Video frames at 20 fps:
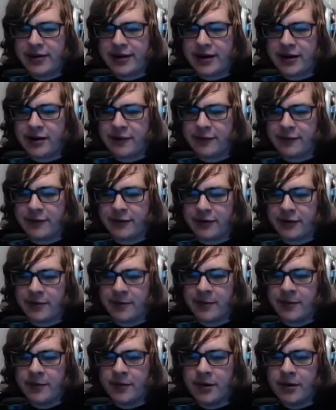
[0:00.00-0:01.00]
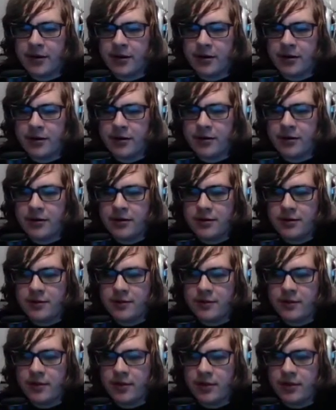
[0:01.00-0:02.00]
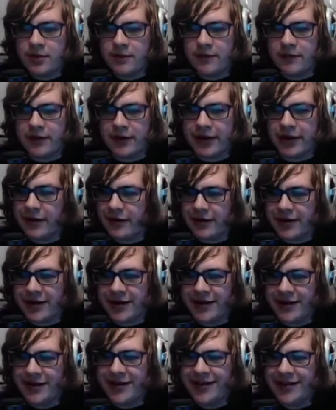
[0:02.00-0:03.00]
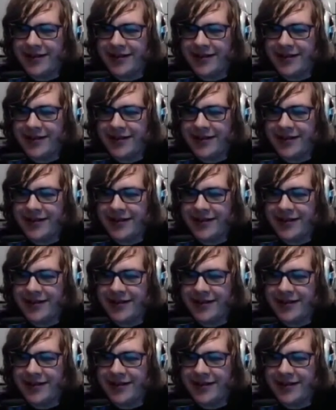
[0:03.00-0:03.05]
there for later again.